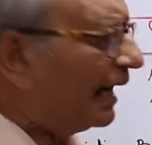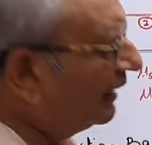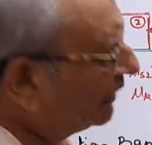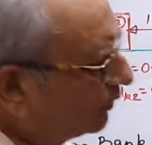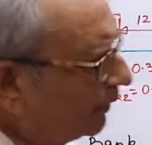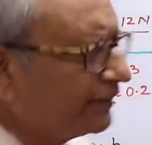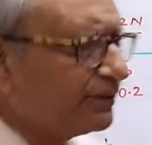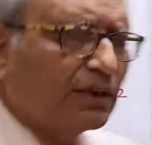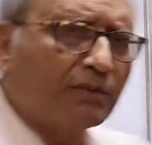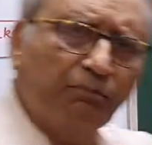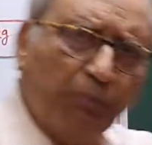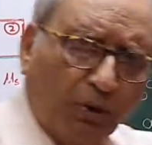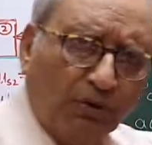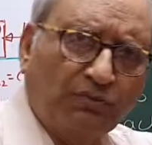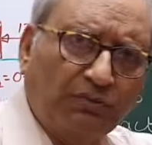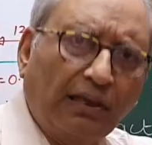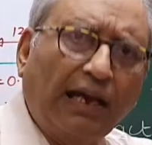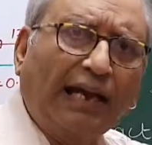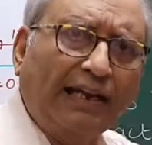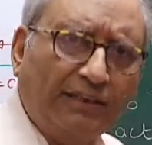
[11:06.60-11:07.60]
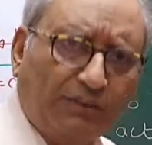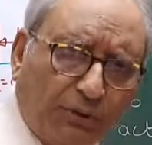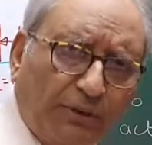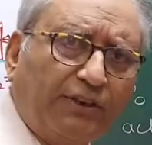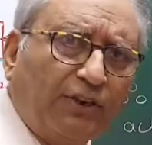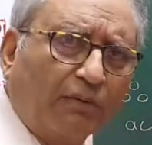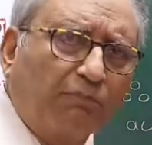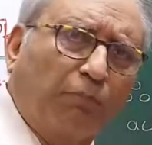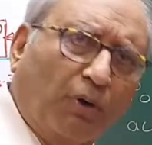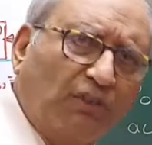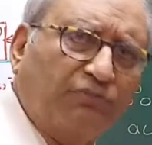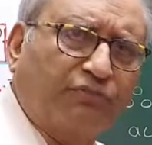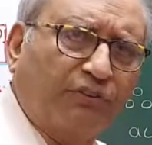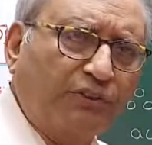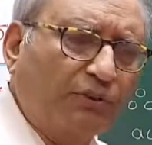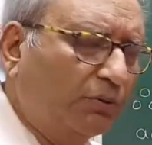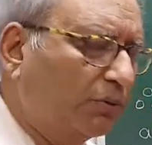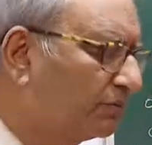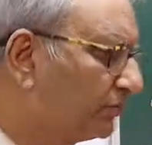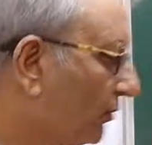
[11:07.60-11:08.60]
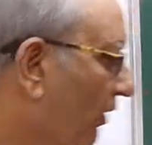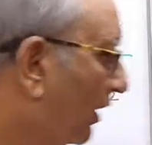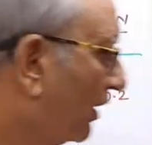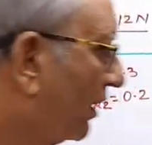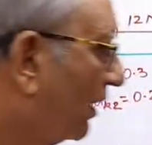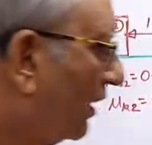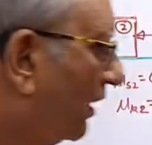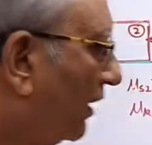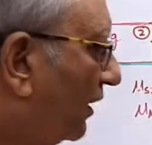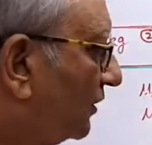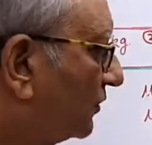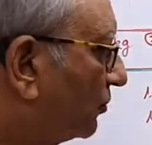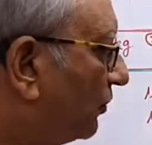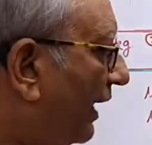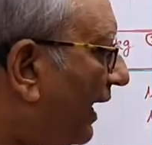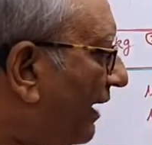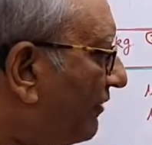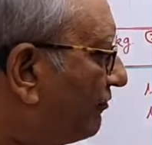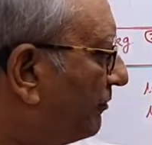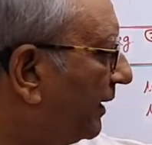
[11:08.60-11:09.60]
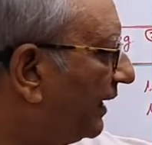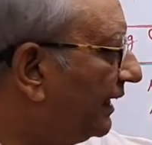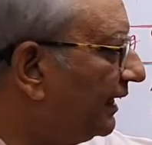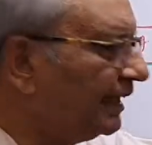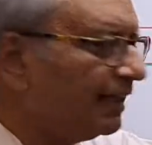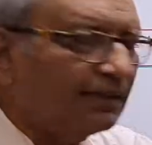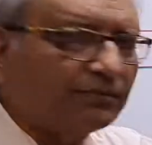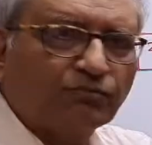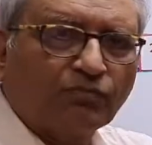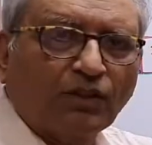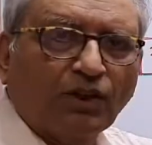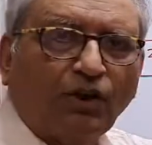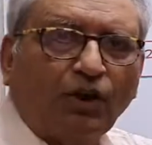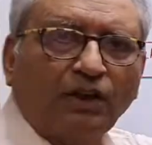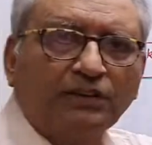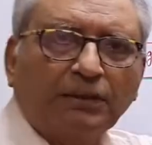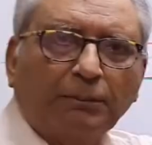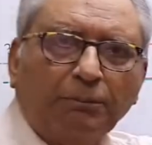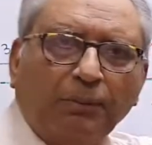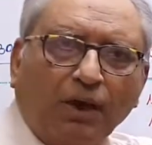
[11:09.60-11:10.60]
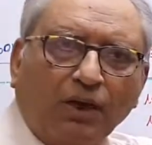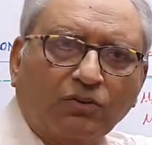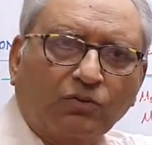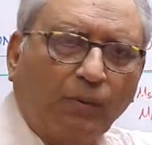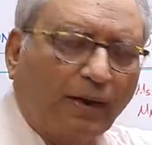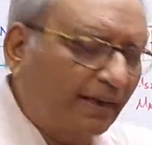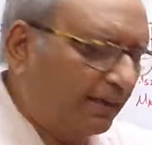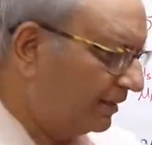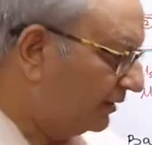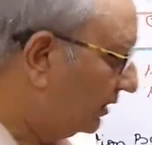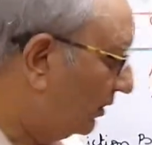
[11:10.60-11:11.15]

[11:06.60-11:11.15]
I'll do it on both. I'll do it on both for you. So FBD on the block 1.